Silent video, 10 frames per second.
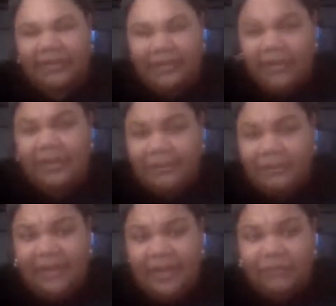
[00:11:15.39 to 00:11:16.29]
Didn't come
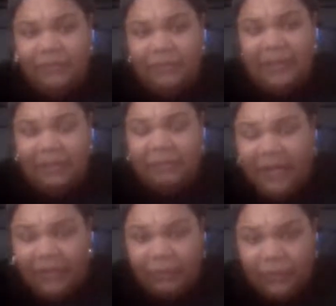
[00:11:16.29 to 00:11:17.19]
in an actual black
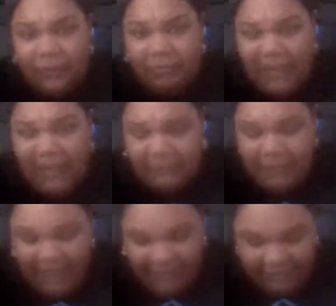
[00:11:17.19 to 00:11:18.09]
box or a black
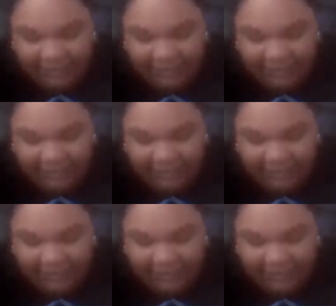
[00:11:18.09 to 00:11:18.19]
bag.